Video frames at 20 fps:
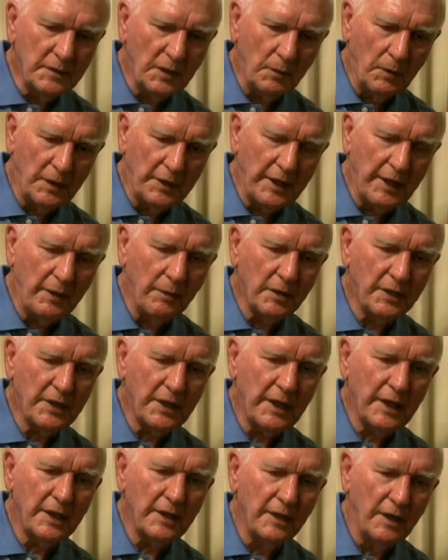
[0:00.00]
but when they were
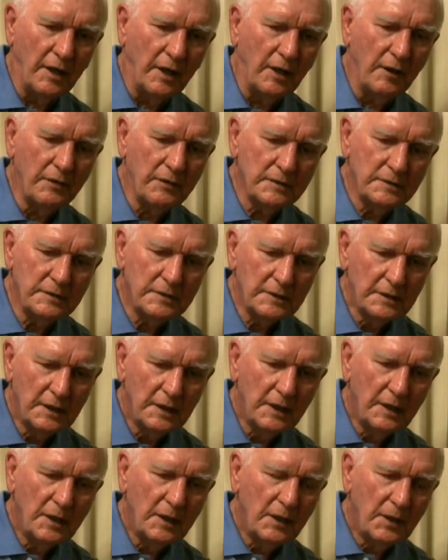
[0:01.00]
taking off,
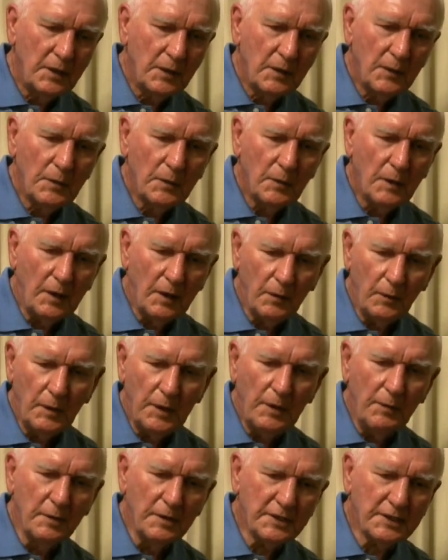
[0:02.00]
while
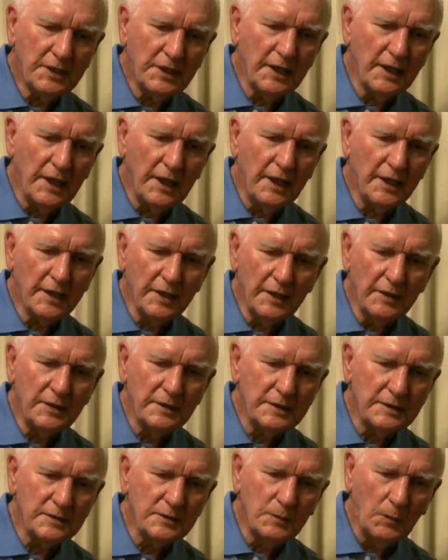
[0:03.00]
we were still anchored,
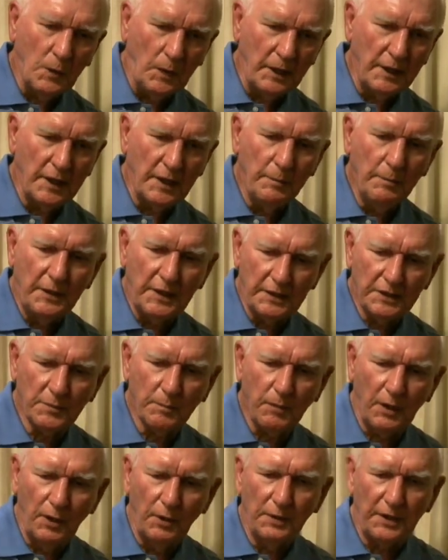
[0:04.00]
one of them
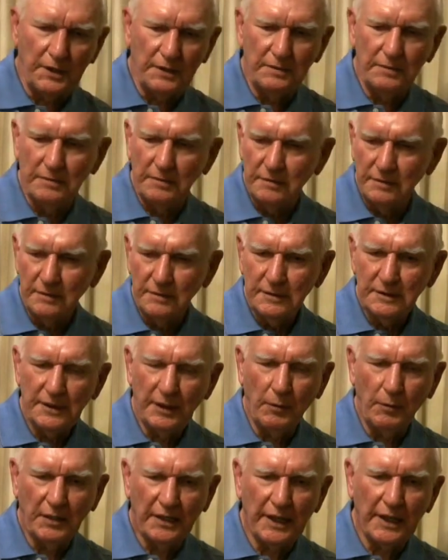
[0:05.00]
exploded. They
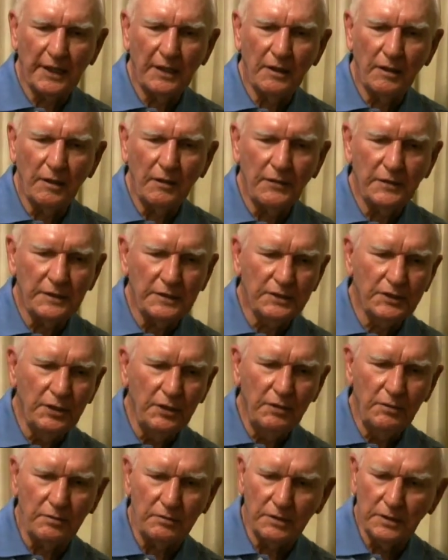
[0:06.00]
were taking off in
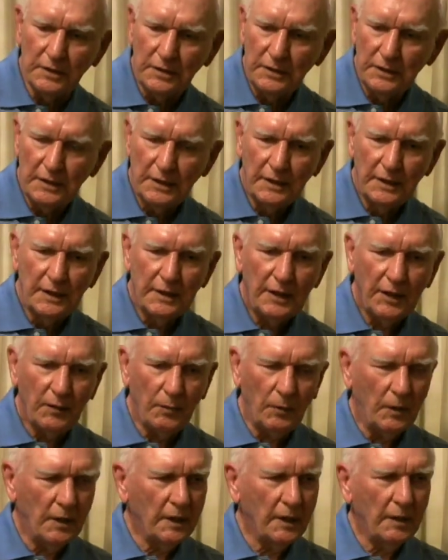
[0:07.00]
twos, and
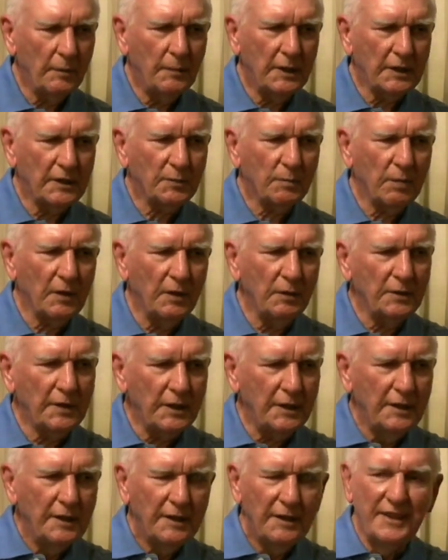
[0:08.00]
one of them exploded
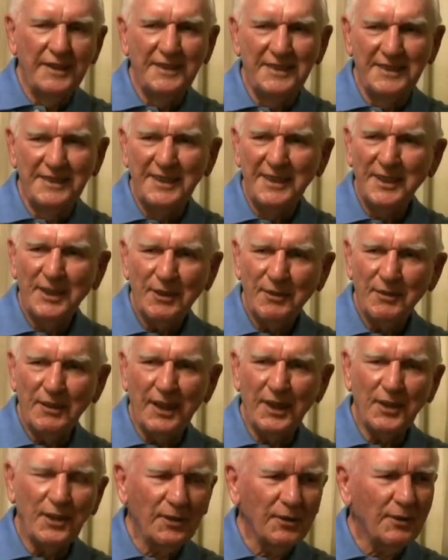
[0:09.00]
oh.
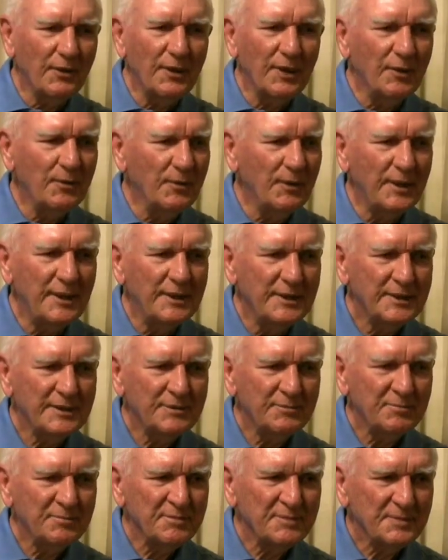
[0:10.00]
right on the runway.
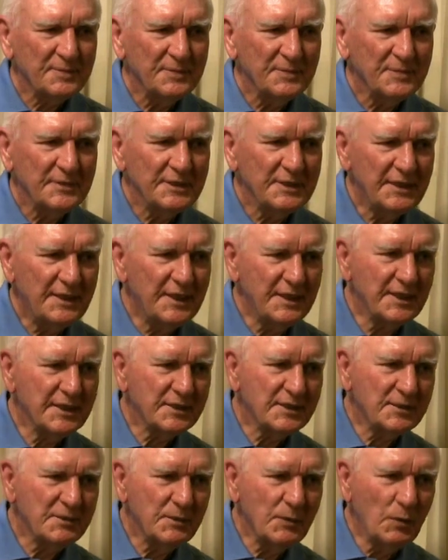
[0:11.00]
Wow. Just
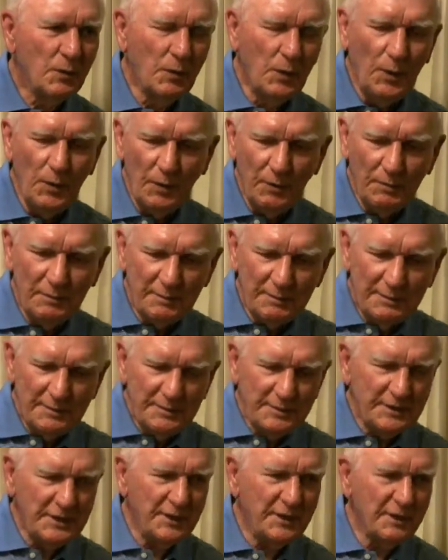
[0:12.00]
whoom,
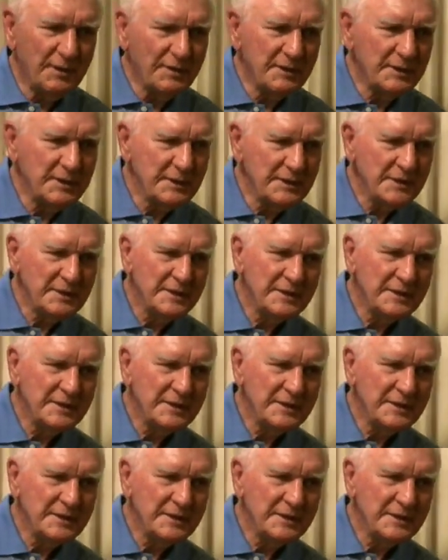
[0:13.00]
you know.